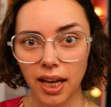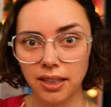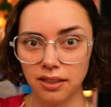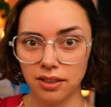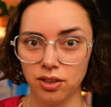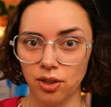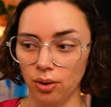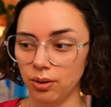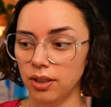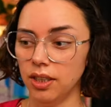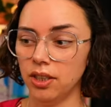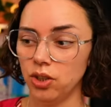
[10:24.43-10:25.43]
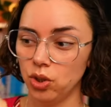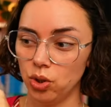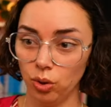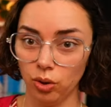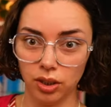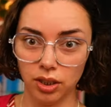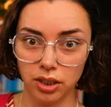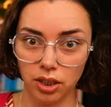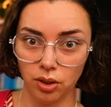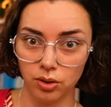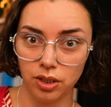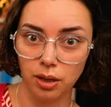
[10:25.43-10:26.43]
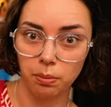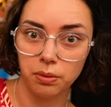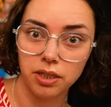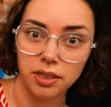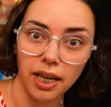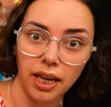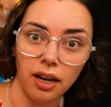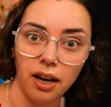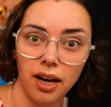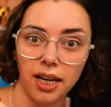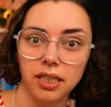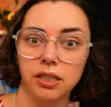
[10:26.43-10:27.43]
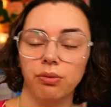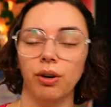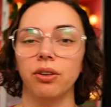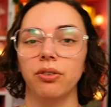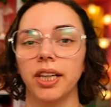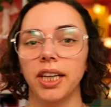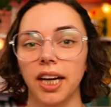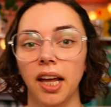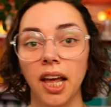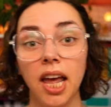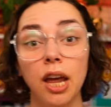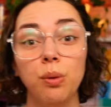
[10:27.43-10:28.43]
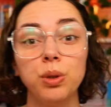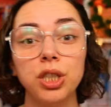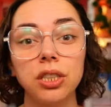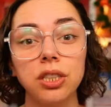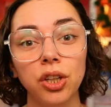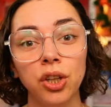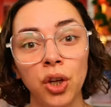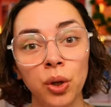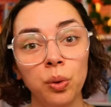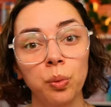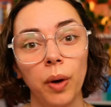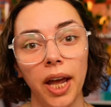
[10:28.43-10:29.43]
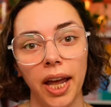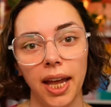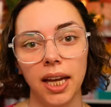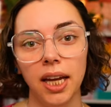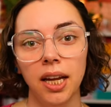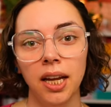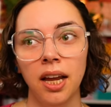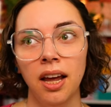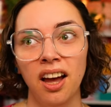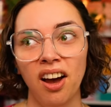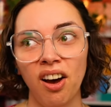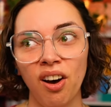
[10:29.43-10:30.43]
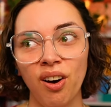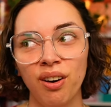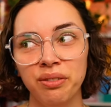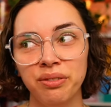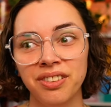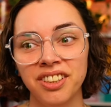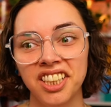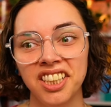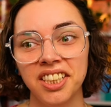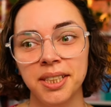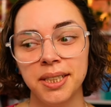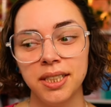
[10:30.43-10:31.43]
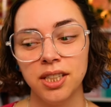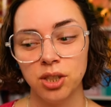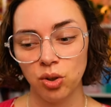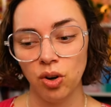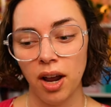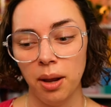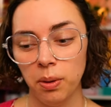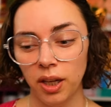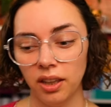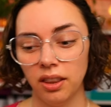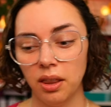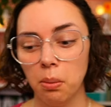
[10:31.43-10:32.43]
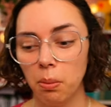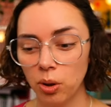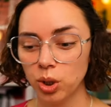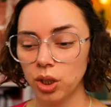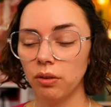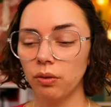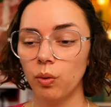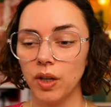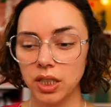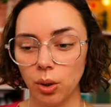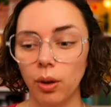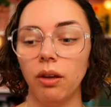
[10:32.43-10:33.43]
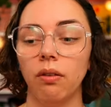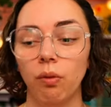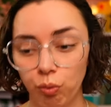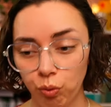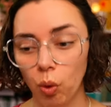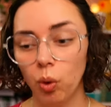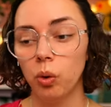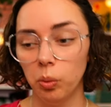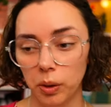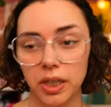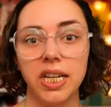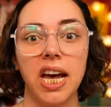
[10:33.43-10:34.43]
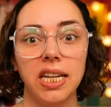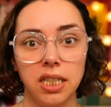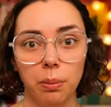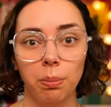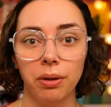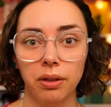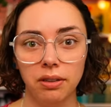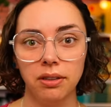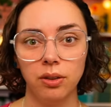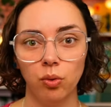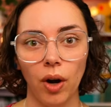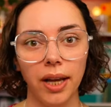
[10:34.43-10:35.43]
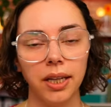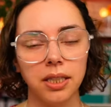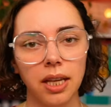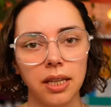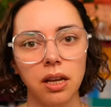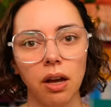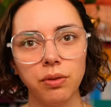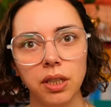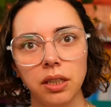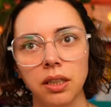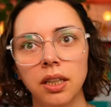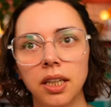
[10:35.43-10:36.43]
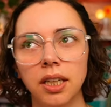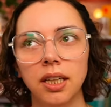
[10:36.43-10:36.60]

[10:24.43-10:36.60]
And so George goes up to say hi to Frederica. It was just a new way of describing the motion of the wrist going forward and up, right? Because that's often